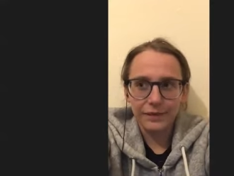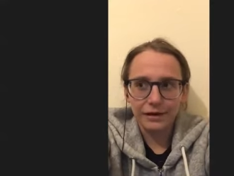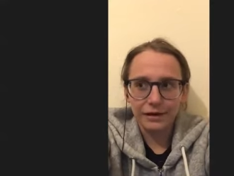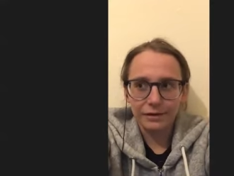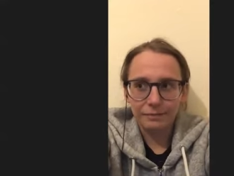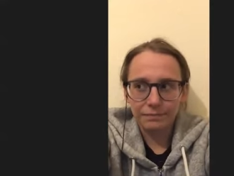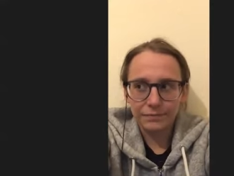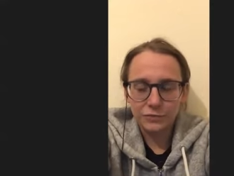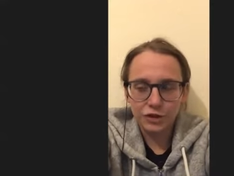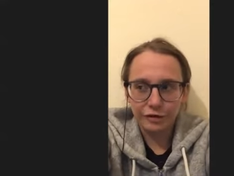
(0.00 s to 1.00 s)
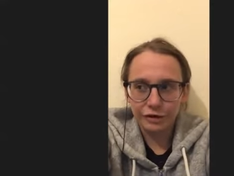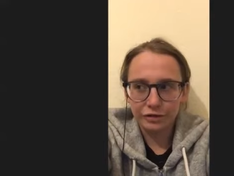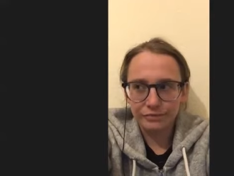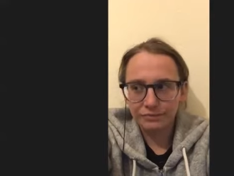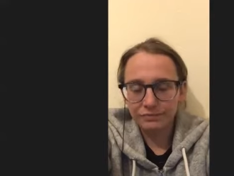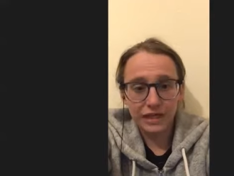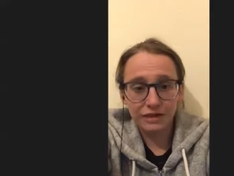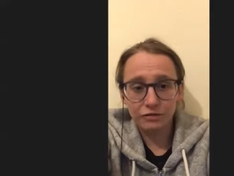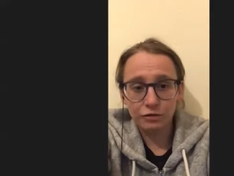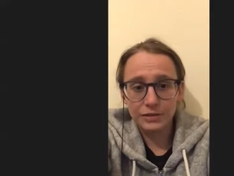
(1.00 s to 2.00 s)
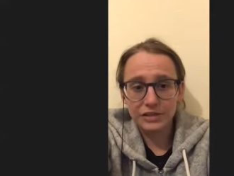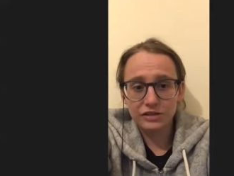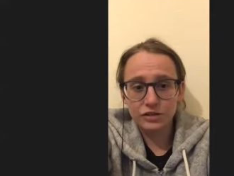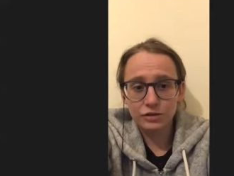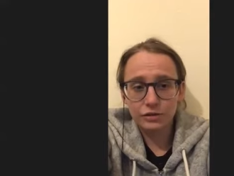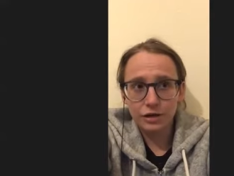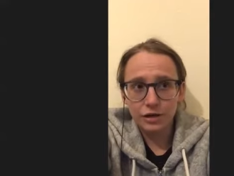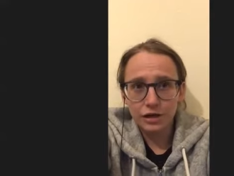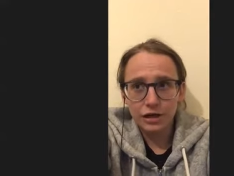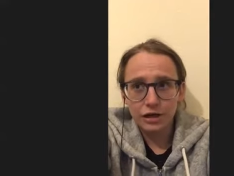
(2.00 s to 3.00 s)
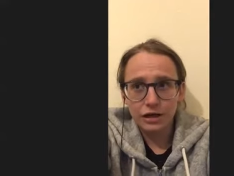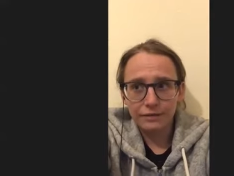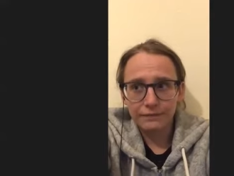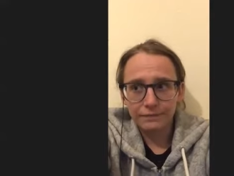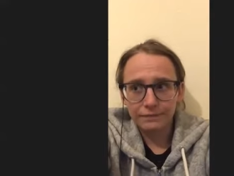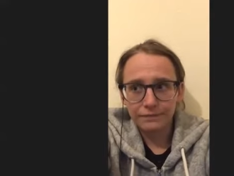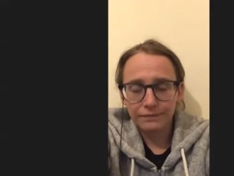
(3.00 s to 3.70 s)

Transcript: um, showing them their full potential, um,